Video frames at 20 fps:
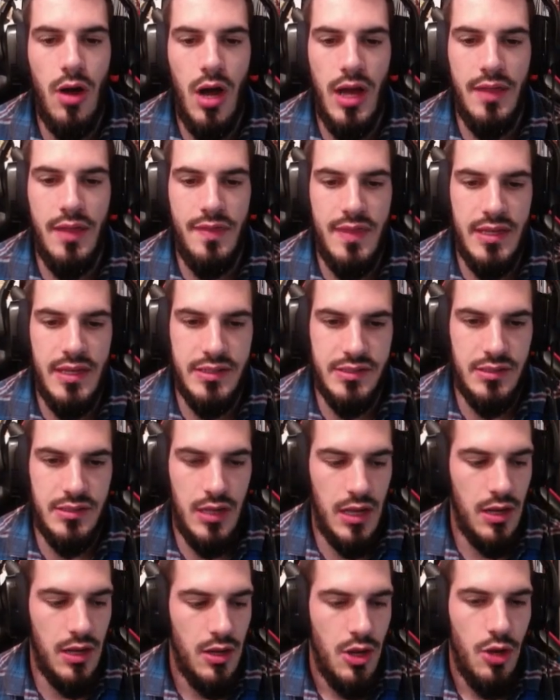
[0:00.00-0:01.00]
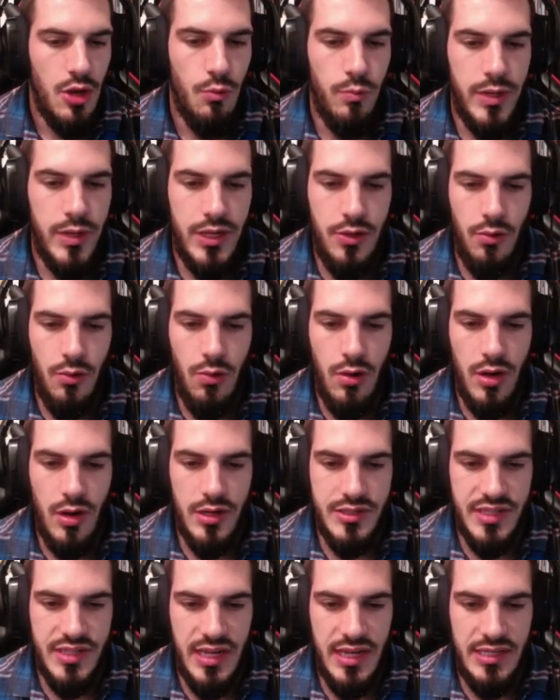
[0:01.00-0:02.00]
this weak
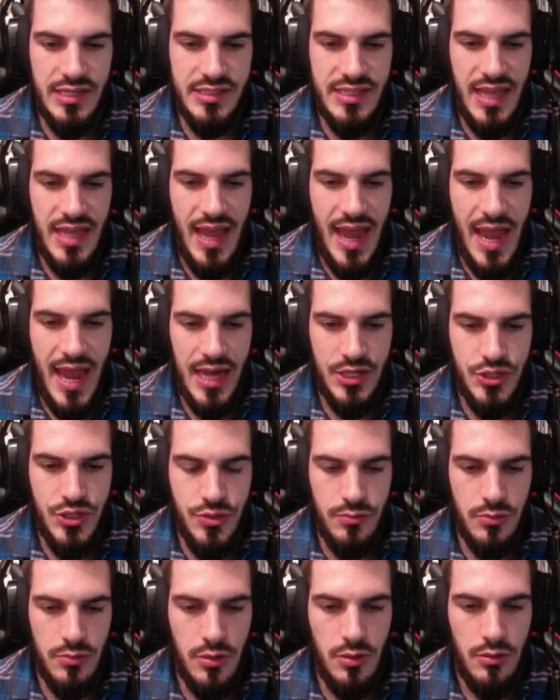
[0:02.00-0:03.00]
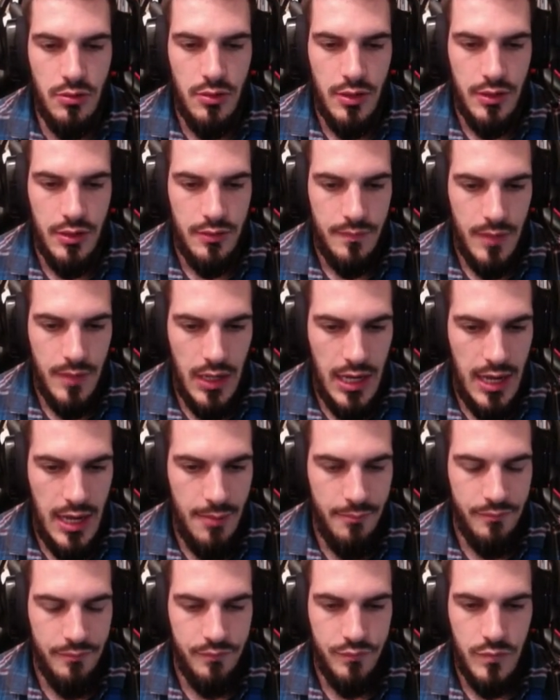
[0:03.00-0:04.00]
auras is the actual
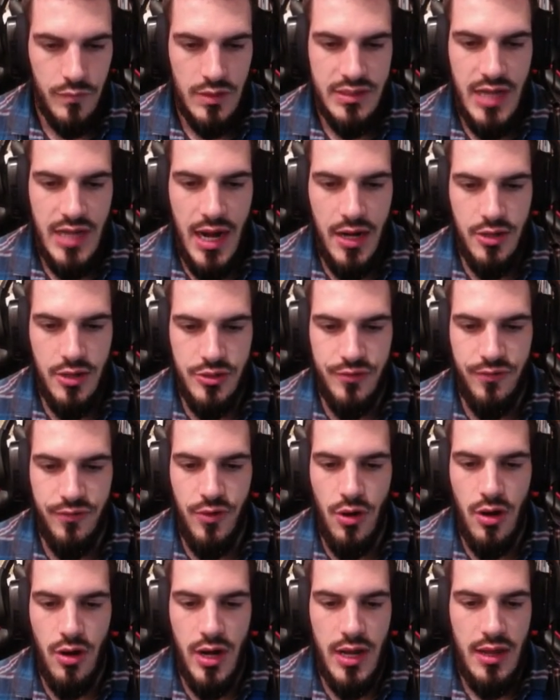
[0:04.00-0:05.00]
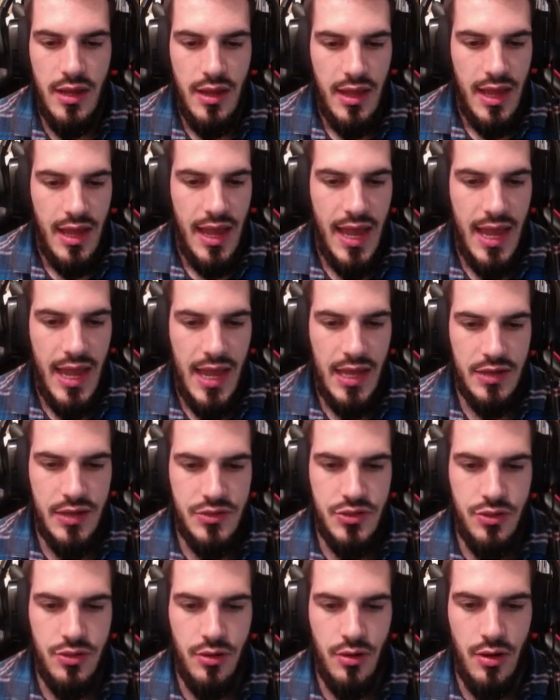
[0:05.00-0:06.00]
Tiger's Fury
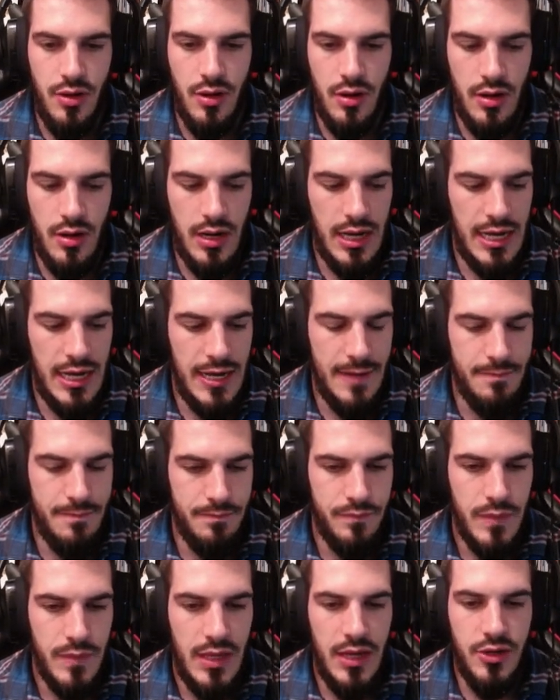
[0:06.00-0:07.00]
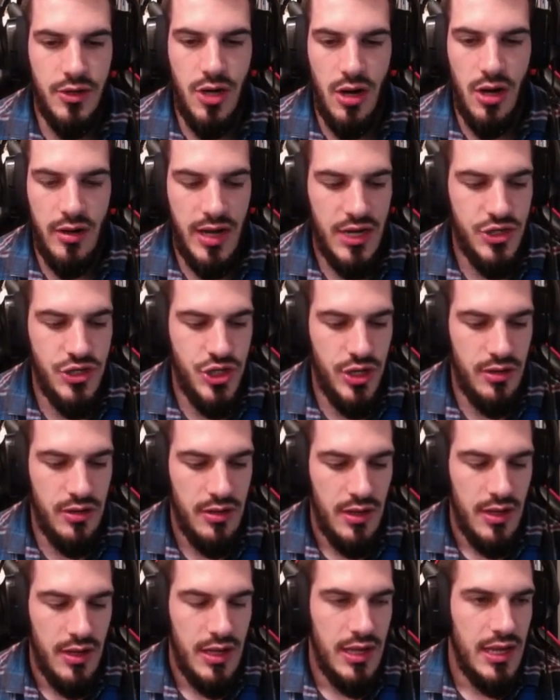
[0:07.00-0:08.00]
and your Incarnation.
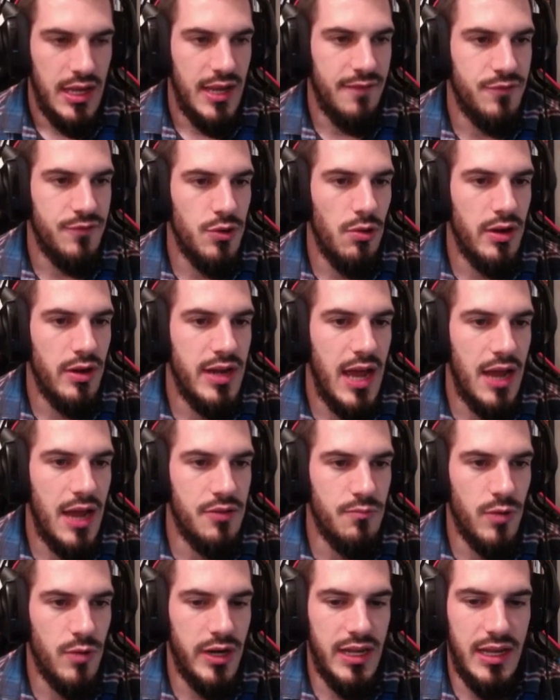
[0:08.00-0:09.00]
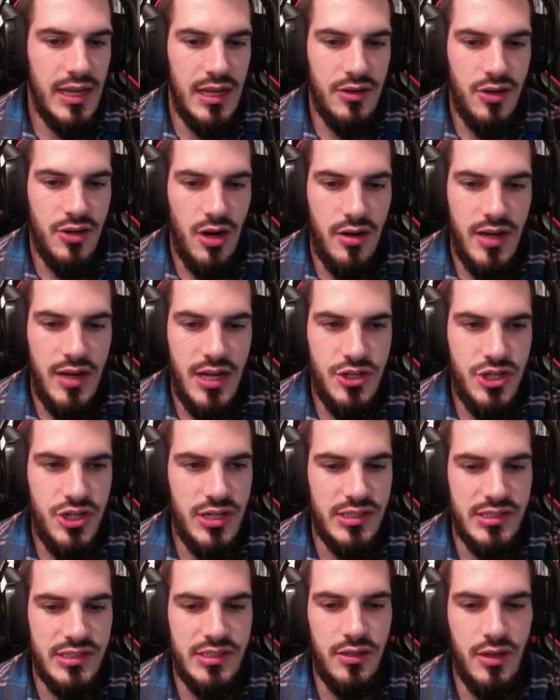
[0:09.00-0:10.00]
If you are not running Incarnation,
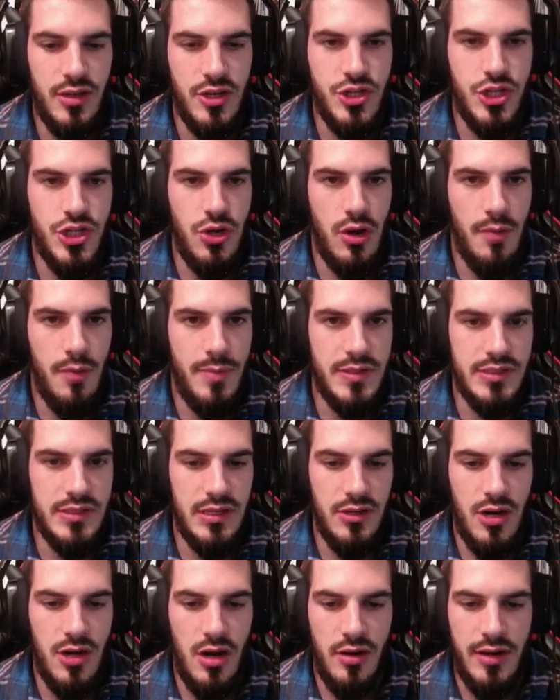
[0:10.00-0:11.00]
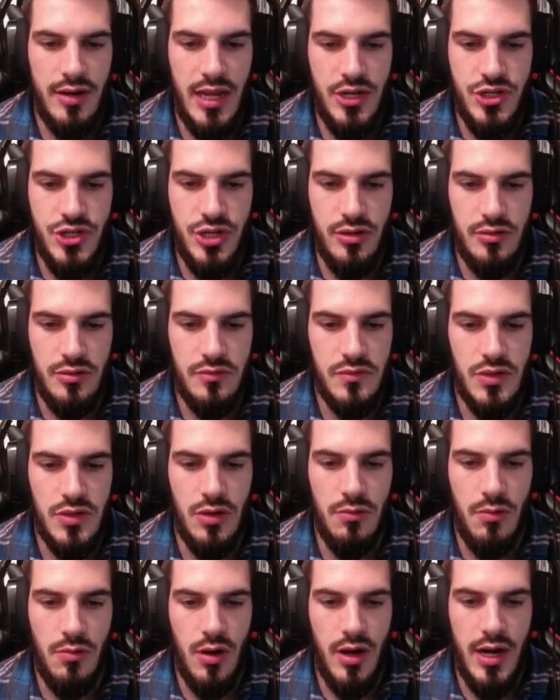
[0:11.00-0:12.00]
it's still going to show up as Incarnation.
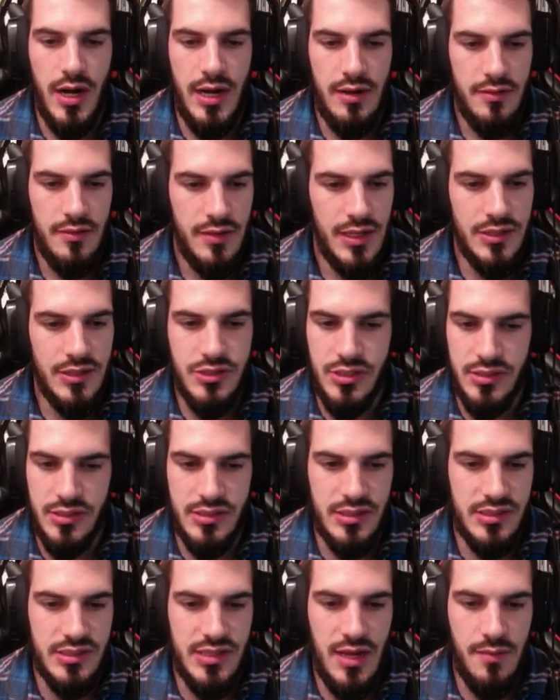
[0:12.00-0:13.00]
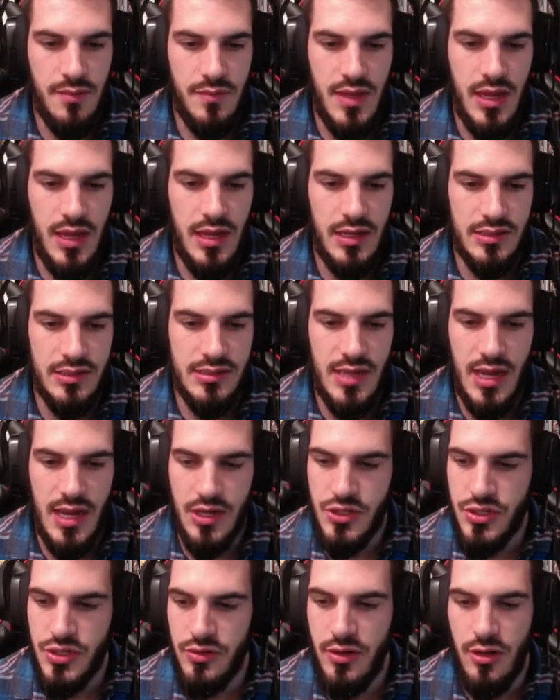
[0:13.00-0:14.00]
Don't worry. It's just the same thing. It's
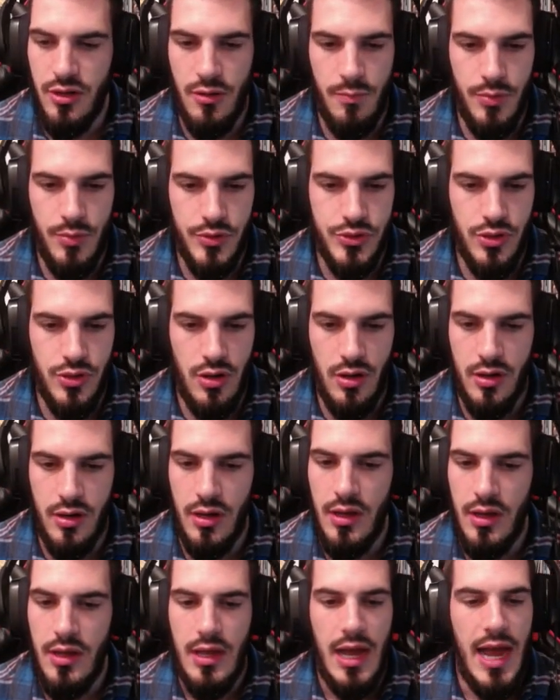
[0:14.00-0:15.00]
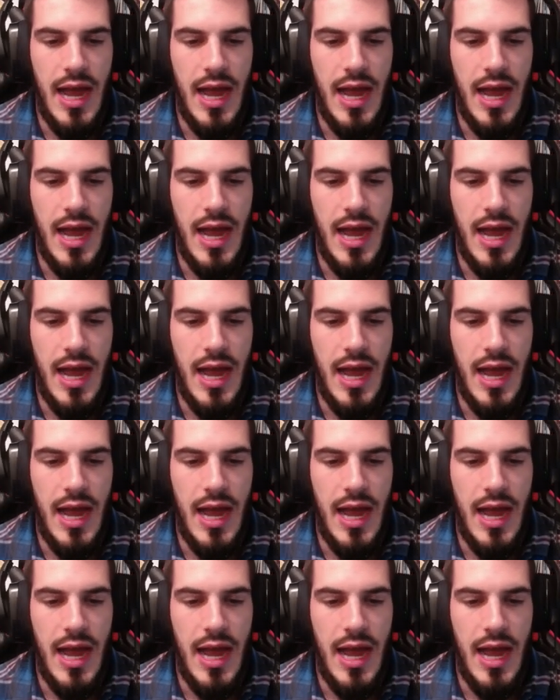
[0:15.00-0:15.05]
actually your Berserk. I